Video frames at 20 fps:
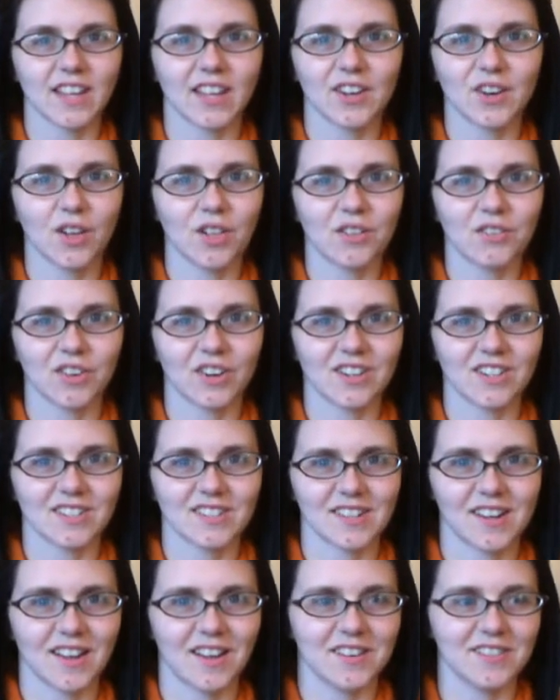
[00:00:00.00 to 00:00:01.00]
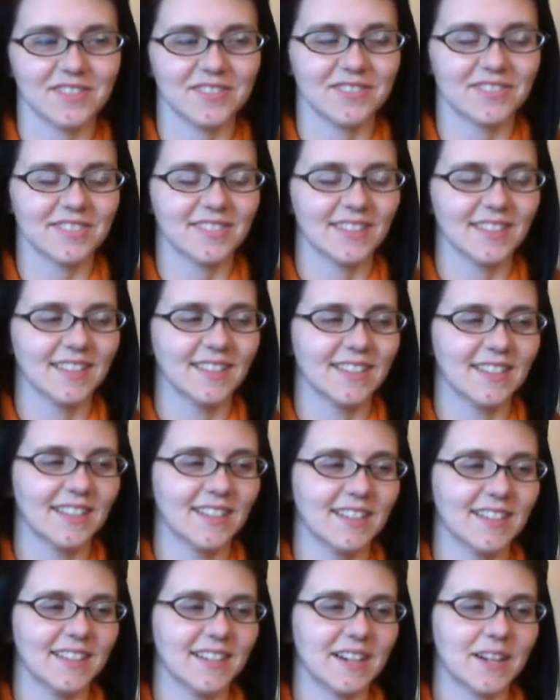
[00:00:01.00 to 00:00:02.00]
and all of our stuff.
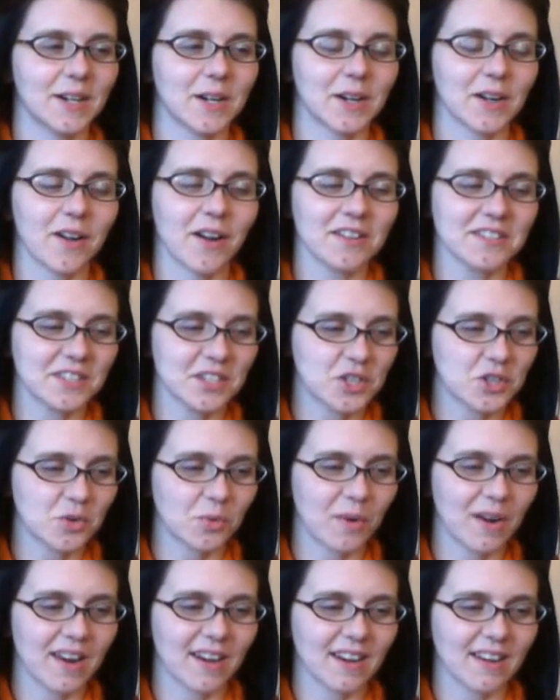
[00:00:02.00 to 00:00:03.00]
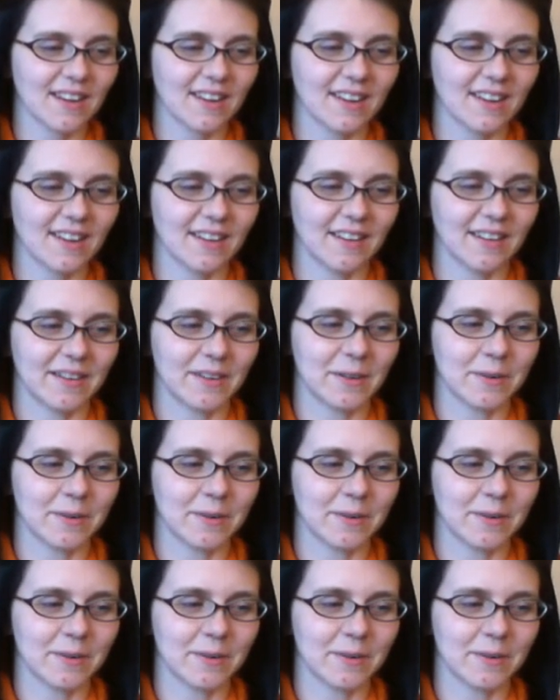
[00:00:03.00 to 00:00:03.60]
Got situated.